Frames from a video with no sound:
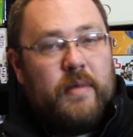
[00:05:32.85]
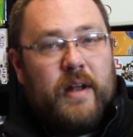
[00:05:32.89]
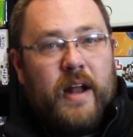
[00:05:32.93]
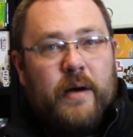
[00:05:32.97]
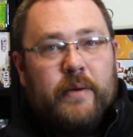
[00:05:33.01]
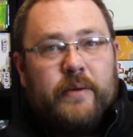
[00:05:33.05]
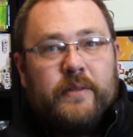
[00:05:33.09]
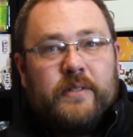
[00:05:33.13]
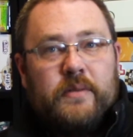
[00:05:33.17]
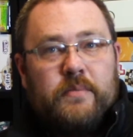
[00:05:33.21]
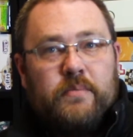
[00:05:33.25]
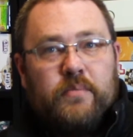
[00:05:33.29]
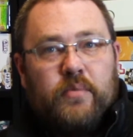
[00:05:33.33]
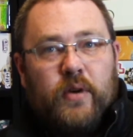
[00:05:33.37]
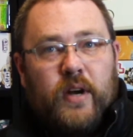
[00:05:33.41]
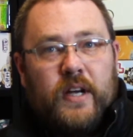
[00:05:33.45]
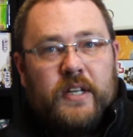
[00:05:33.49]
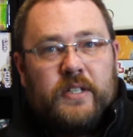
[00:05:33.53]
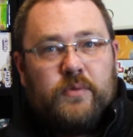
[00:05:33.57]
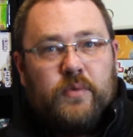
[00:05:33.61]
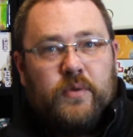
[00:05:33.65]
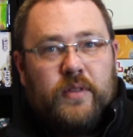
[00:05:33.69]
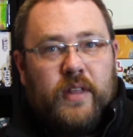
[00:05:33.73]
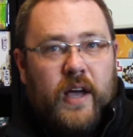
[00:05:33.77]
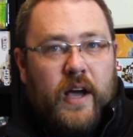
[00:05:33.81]
and I was
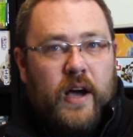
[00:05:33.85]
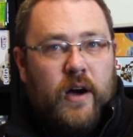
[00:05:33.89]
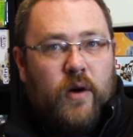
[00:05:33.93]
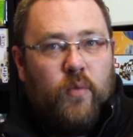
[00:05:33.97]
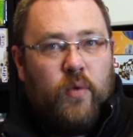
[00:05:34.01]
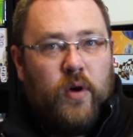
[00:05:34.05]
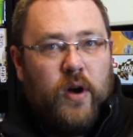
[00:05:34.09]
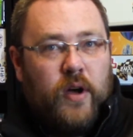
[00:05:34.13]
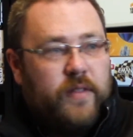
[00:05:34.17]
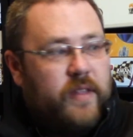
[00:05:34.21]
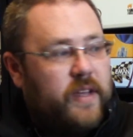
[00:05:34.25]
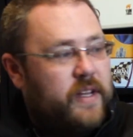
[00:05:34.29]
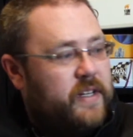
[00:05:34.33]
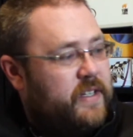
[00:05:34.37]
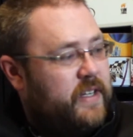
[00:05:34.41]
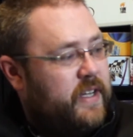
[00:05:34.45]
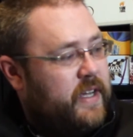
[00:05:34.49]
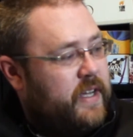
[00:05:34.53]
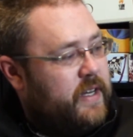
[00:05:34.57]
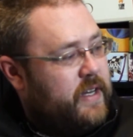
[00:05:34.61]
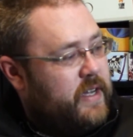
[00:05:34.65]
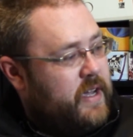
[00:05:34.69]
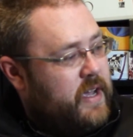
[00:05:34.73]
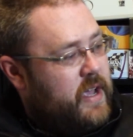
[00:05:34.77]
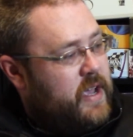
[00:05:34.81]
impressed with how well they
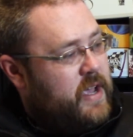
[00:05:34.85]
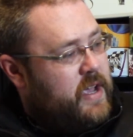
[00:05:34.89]
did.